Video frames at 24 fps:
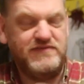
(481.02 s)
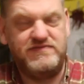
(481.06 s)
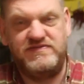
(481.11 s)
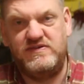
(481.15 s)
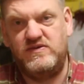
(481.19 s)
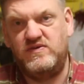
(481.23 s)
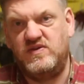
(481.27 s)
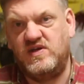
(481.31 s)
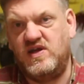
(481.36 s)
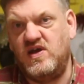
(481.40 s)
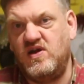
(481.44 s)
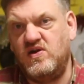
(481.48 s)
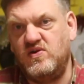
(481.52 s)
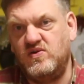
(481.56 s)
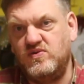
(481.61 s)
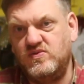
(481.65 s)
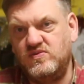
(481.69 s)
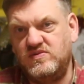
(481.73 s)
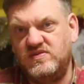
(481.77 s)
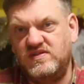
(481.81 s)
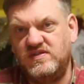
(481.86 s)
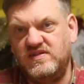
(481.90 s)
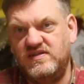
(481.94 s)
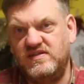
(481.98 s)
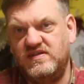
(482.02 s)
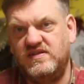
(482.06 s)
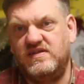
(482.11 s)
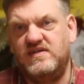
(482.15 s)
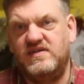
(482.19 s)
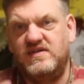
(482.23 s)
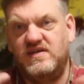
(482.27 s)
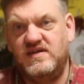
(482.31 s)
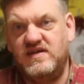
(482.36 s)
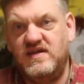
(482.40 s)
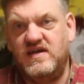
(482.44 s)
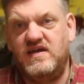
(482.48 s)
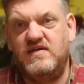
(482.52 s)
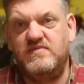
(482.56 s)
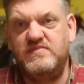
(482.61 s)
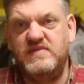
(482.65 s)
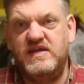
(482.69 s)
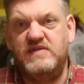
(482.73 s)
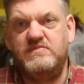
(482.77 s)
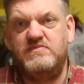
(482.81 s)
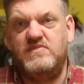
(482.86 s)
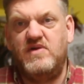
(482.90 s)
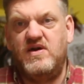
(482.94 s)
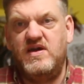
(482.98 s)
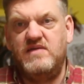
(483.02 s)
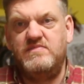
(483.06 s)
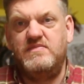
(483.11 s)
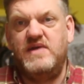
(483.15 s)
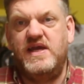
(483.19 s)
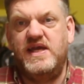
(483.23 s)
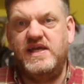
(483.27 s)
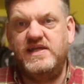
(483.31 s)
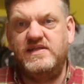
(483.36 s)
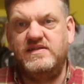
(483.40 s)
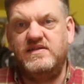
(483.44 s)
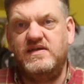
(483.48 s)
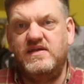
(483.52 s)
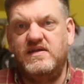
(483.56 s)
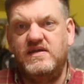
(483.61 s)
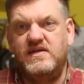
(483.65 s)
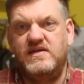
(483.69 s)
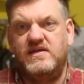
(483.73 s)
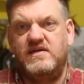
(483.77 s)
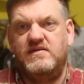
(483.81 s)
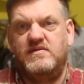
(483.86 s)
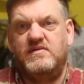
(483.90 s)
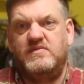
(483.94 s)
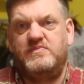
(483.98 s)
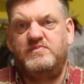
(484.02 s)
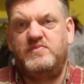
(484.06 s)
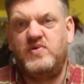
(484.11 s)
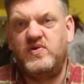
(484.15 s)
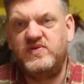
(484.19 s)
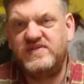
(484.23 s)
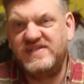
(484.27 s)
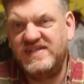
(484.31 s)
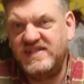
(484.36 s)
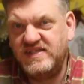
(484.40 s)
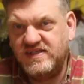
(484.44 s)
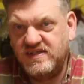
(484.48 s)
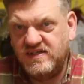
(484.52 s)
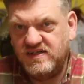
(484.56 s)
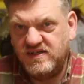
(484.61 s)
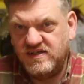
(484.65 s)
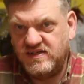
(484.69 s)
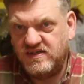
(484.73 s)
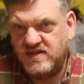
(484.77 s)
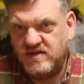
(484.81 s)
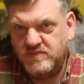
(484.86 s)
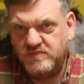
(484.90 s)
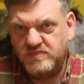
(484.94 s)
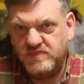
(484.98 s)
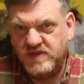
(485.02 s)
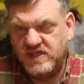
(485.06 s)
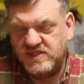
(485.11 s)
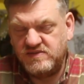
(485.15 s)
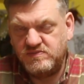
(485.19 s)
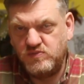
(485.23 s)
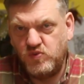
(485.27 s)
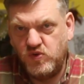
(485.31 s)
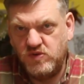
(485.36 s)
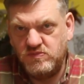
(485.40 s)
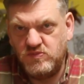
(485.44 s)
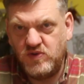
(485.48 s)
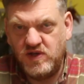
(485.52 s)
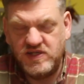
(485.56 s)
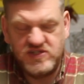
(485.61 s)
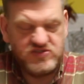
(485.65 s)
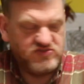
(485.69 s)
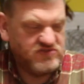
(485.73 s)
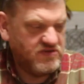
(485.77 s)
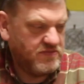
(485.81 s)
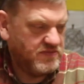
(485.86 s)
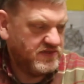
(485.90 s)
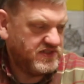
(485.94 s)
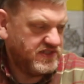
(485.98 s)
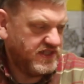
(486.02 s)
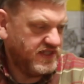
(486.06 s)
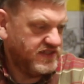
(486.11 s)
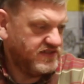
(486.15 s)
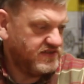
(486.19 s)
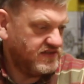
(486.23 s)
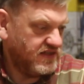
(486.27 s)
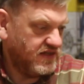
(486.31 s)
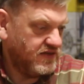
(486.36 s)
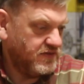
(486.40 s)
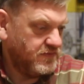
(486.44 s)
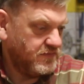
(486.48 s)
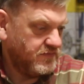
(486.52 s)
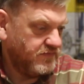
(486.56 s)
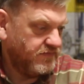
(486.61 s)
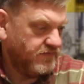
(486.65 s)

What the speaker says: feel the cold in my main body. It's more in my extremities. So